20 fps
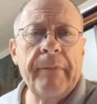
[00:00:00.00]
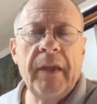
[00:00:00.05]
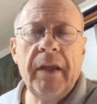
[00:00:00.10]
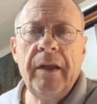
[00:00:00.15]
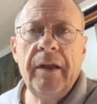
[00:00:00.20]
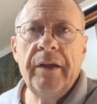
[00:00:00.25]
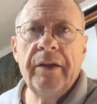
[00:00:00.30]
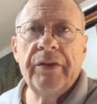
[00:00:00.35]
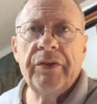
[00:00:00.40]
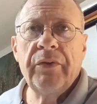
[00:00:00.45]

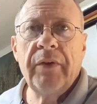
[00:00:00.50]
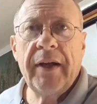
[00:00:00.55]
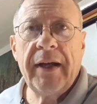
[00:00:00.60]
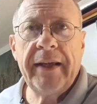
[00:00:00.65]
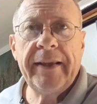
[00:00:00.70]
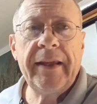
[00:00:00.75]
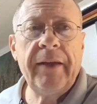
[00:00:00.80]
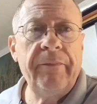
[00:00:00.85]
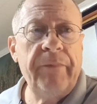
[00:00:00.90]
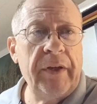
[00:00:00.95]
So I got
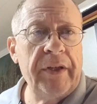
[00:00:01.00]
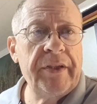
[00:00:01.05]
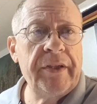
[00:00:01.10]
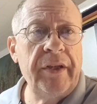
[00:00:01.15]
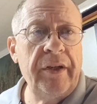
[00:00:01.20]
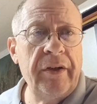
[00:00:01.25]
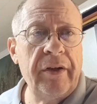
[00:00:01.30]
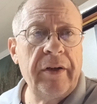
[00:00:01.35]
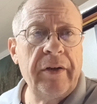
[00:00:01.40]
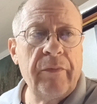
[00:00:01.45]
that fixed
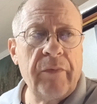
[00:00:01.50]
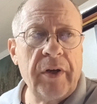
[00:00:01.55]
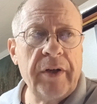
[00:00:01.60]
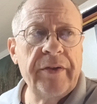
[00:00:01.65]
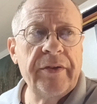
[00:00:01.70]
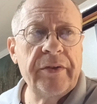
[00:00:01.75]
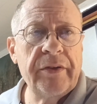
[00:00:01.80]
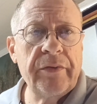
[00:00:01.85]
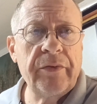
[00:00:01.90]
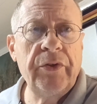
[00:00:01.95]
here. It
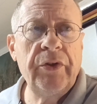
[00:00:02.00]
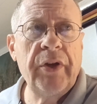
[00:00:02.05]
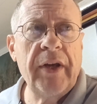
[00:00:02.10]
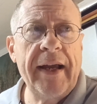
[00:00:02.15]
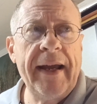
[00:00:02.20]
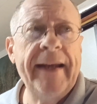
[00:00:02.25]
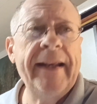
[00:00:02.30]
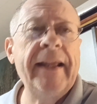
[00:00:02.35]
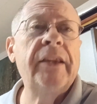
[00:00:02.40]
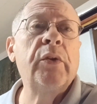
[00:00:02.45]
works good. I
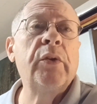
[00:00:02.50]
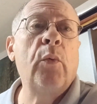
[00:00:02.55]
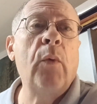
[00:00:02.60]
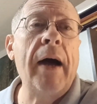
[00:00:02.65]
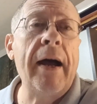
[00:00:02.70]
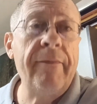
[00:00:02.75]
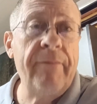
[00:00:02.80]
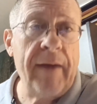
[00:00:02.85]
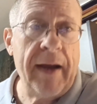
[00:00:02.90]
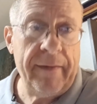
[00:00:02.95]
had to get the
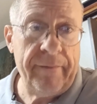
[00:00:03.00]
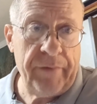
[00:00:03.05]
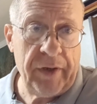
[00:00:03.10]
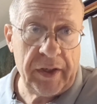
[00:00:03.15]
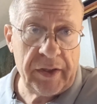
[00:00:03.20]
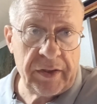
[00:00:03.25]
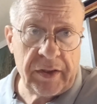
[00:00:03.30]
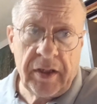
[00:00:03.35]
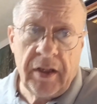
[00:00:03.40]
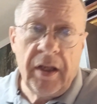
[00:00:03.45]
Wi-Fi
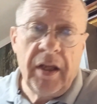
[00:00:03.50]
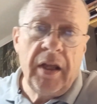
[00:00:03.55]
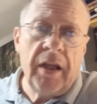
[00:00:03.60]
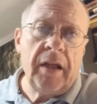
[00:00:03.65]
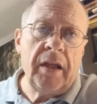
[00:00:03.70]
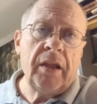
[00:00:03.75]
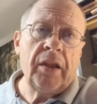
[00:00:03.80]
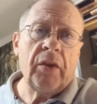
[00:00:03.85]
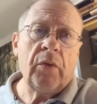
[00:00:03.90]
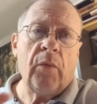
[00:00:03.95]
fixed.
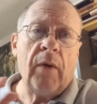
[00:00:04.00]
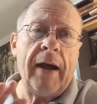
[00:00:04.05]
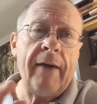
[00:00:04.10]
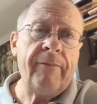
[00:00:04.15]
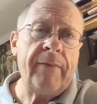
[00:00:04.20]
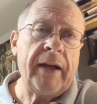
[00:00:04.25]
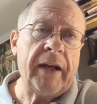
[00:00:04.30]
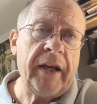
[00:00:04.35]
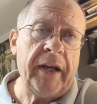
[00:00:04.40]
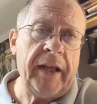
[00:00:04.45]
The
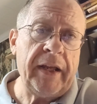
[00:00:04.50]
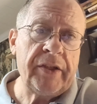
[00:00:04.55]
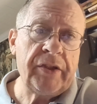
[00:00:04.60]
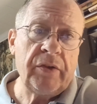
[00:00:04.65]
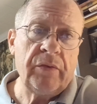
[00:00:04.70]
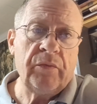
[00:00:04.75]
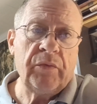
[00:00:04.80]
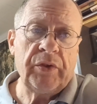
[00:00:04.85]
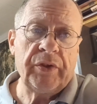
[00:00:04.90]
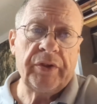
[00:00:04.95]
Wi-Fi
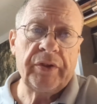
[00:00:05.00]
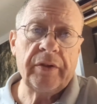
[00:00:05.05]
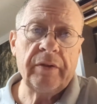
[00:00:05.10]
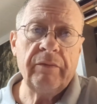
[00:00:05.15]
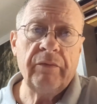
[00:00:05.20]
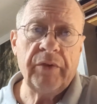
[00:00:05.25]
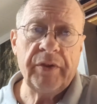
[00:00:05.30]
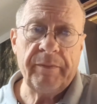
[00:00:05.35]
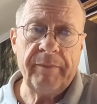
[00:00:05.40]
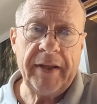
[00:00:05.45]
connection
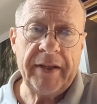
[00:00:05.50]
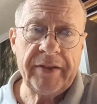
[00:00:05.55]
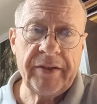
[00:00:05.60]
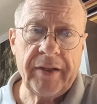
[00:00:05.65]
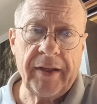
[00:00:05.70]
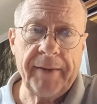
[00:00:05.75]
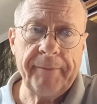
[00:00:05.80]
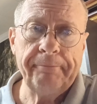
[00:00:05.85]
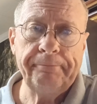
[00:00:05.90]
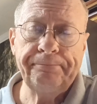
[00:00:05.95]
was messed
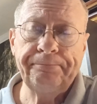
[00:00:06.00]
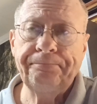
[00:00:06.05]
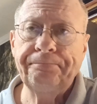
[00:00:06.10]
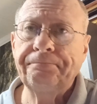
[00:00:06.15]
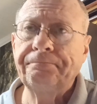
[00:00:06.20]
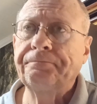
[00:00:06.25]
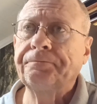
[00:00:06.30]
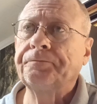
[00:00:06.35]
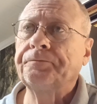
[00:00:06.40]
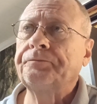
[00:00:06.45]
up.
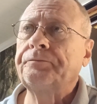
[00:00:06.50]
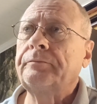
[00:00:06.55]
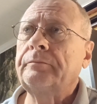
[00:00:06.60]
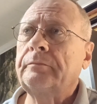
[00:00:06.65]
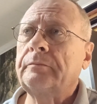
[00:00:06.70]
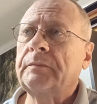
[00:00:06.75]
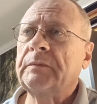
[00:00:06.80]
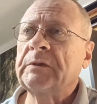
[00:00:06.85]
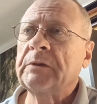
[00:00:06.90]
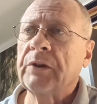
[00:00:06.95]

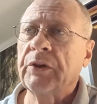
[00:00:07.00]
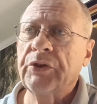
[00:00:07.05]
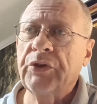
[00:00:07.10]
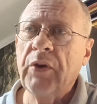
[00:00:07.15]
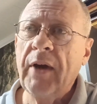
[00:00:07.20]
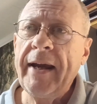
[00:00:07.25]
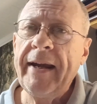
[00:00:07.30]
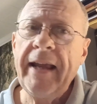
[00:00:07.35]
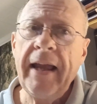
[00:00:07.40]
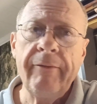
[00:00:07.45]
So
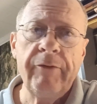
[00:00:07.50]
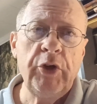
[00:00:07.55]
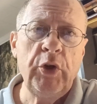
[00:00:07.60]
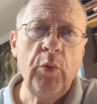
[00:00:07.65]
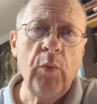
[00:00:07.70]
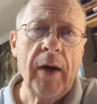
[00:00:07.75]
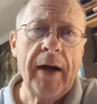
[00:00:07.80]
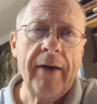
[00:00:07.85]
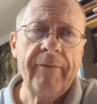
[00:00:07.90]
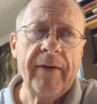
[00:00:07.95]
I had to have a new
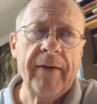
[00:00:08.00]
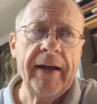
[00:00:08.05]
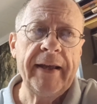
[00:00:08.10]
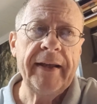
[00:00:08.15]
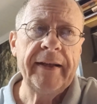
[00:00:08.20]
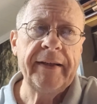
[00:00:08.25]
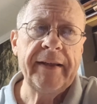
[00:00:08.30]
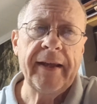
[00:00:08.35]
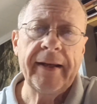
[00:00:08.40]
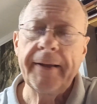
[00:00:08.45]
Wi-Fi
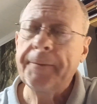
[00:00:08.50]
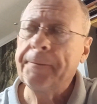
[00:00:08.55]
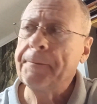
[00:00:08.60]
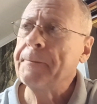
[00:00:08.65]
antenna.